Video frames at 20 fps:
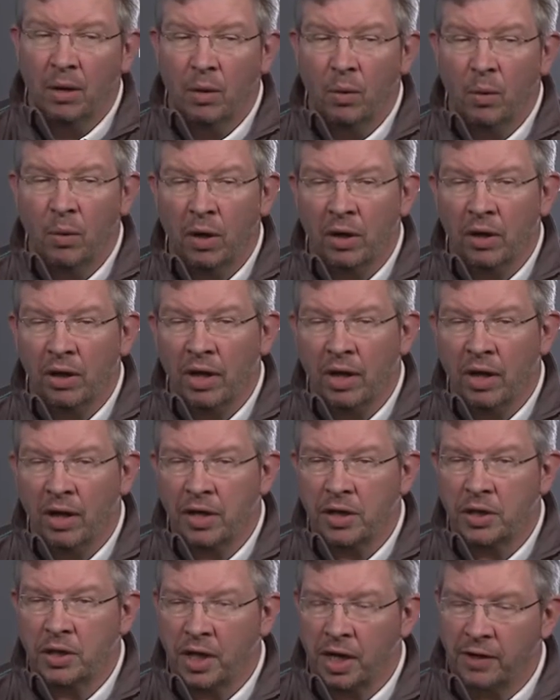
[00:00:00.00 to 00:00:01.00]
Well, the
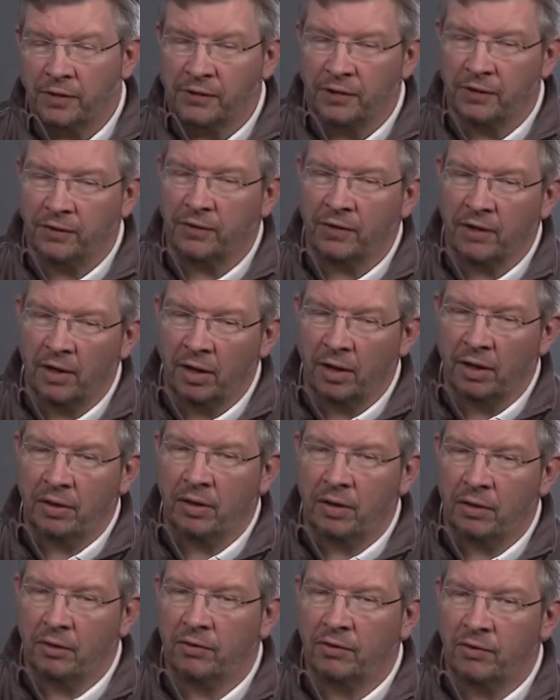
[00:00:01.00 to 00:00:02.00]
high chassis and high
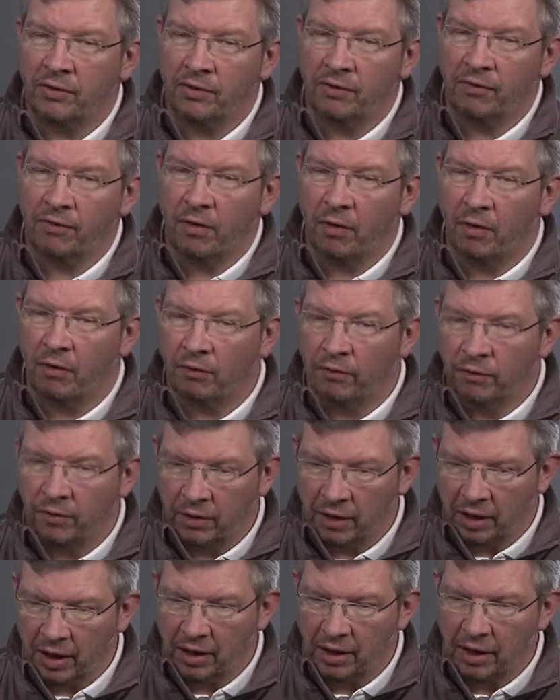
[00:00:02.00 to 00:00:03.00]
noses evolved
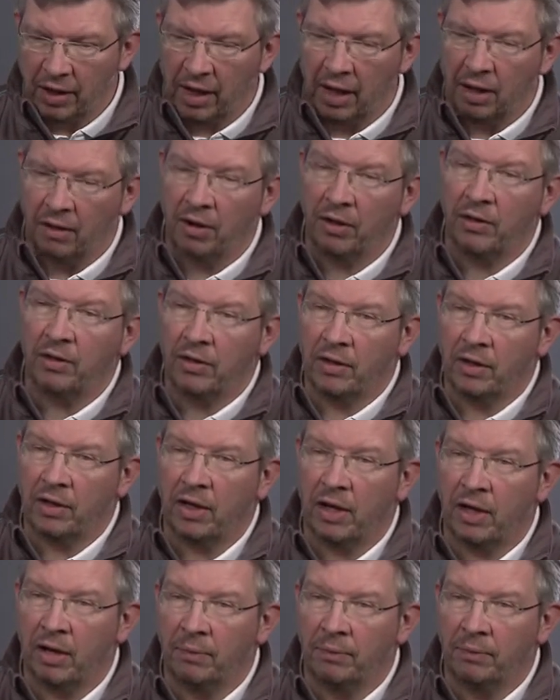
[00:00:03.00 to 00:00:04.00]
to get the air under the
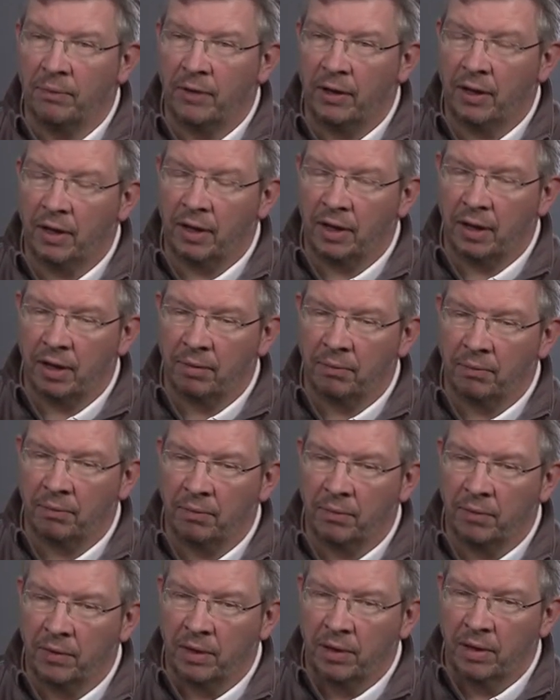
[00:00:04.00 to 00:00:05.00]
car
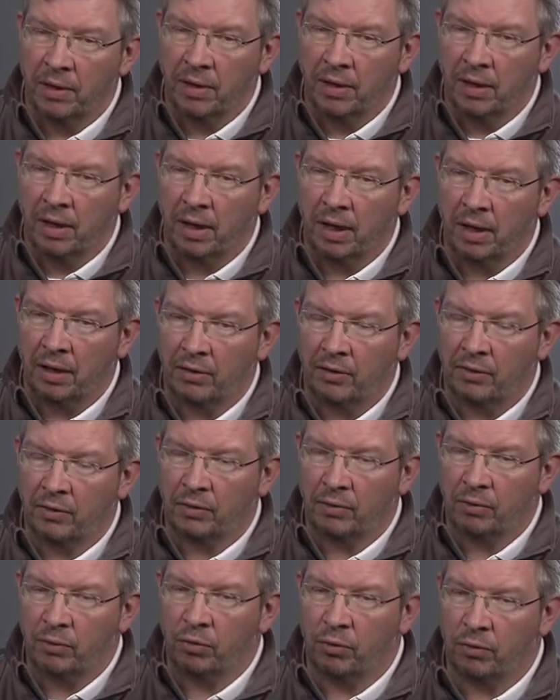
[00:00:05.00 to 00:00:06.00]
and
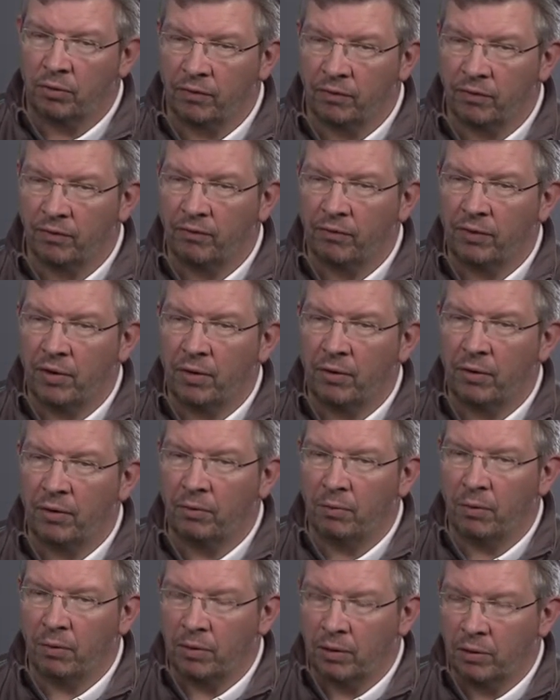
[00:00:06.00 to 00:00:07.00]
to improve the flow
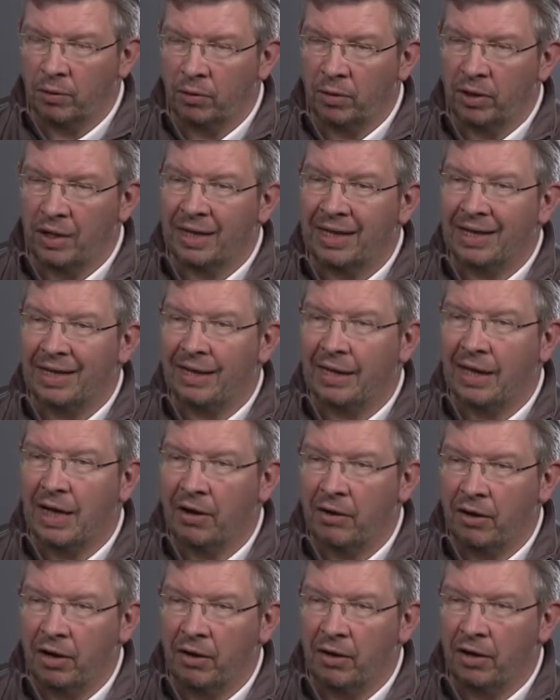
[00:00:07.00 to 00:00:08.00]
in what we call the keel
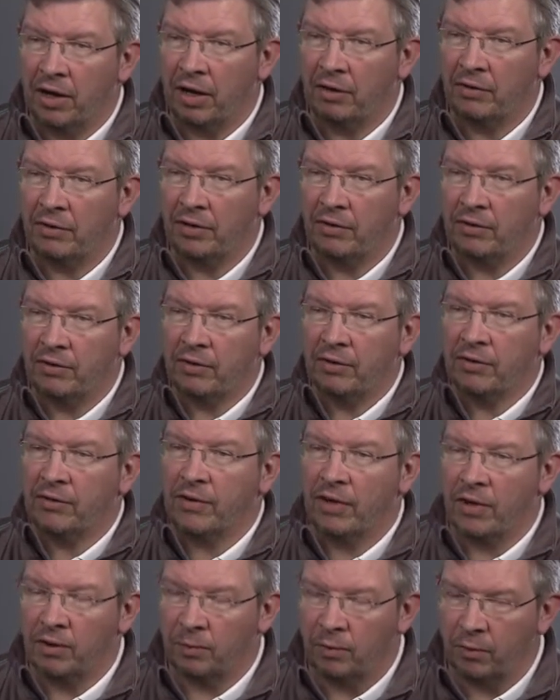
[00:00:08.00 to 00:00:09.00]
area and out into the
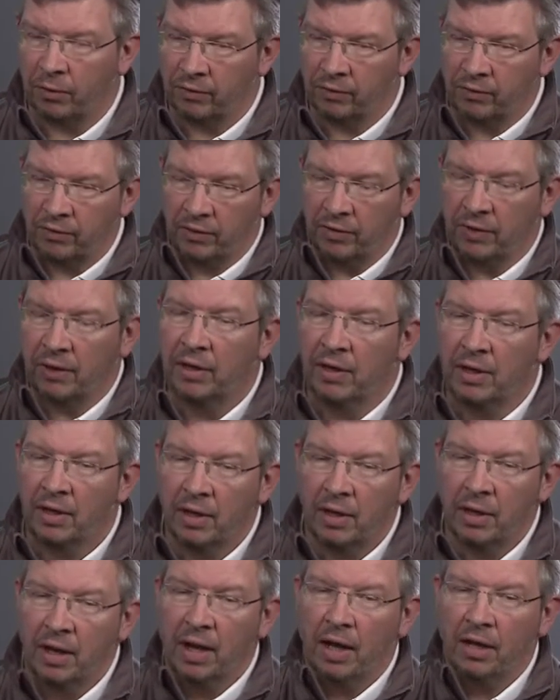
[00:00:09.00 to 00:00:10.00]
side pods and
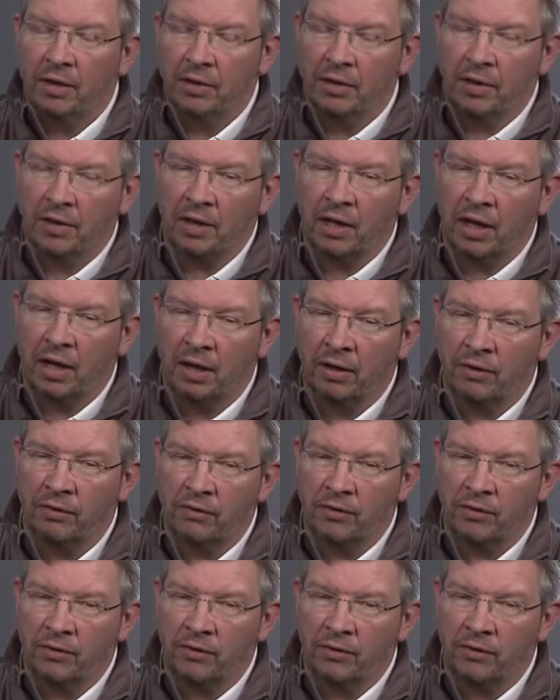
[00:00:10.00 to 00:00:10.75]
under the car.